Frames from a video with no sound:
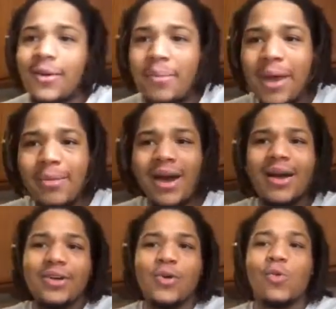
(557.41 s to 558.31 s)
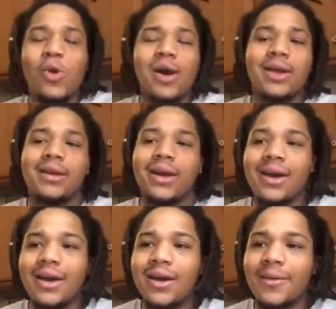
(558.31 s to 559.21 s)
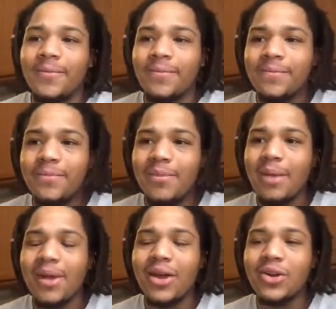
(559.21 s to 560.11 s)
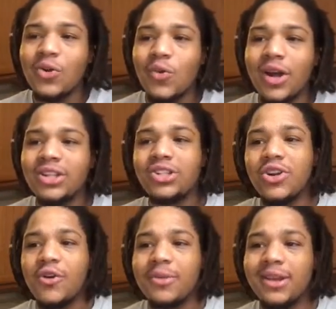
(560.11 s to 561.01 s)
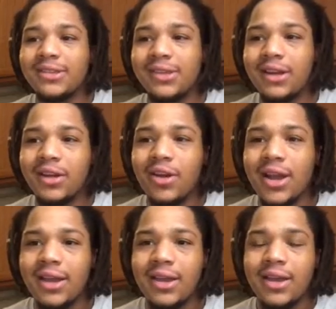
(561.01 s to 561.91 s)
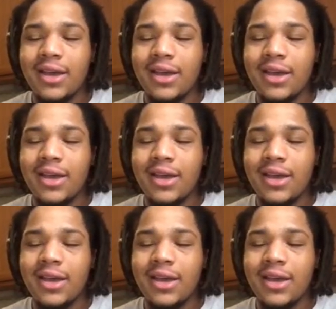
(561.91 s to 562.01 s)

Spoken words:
Maybe I'll do one Stroman and Sonny Gray,